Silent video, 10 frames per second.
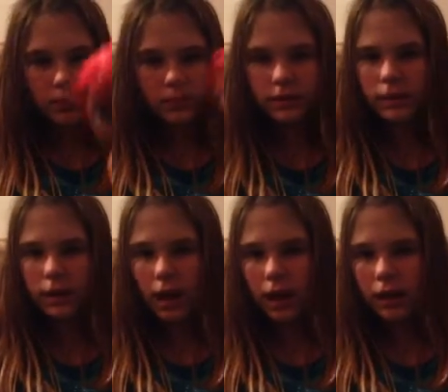was
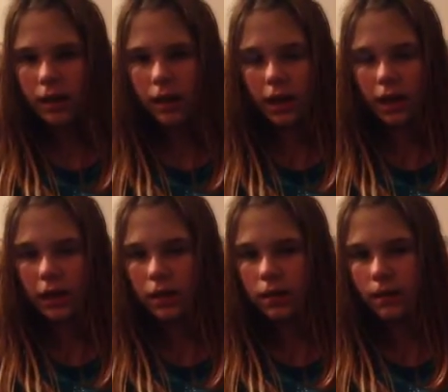Cotton
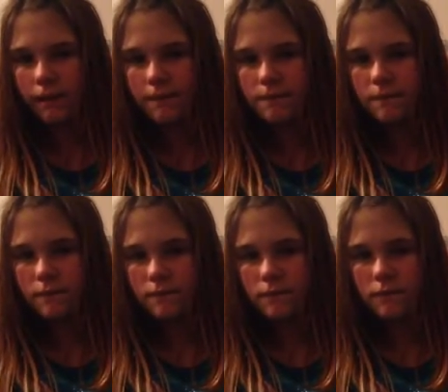Candy.
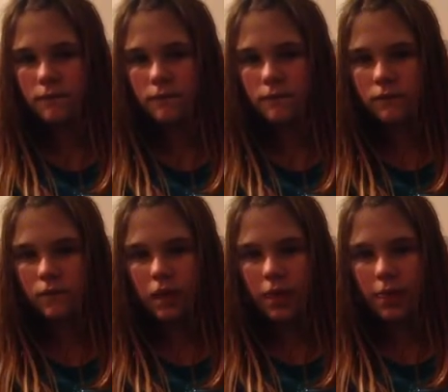
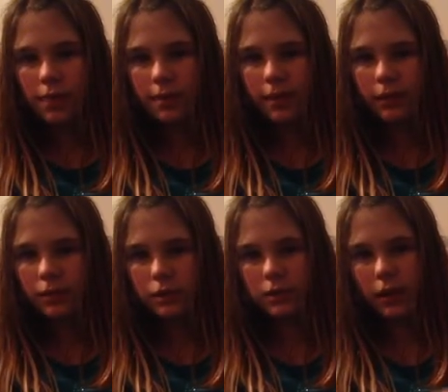I think that
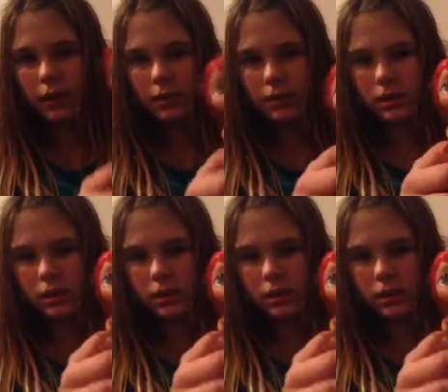was that was